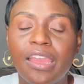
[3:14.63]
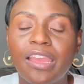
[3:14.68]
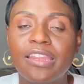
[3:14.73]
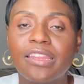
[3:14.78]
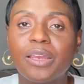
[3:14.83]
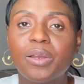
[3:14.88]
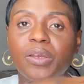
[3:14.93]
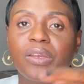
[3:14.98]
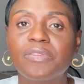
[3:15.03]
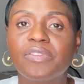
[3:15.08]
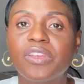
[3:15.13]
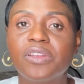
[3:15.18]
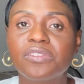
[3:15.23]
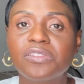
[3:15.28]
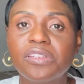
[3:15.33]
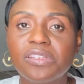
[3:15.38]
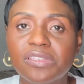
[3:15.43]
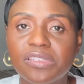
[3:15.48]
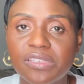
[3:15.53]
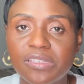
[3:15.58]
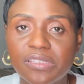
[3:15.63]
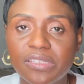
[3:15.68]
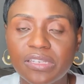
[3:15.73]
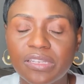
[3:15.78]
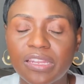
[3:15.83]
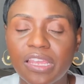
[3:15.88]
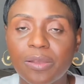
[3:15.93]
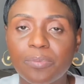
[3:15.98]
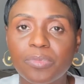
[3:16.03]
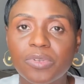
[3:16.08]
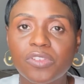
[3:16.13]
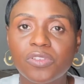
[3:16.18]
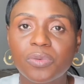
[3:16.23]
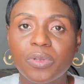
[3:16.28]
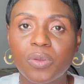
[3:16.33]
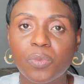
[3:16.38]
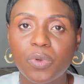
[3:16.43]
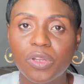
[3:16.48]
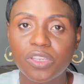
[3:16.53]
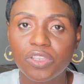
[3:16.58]
Now, if there's a disconnect
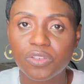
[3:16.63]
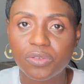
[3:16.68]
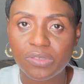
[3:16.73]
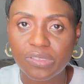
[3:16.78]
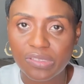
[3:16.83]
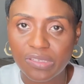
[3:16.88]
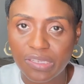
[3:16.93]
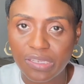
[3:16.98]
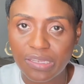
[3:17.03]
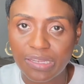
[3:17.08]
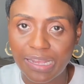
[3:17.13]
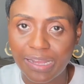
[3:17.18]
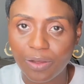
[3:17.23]
between what you see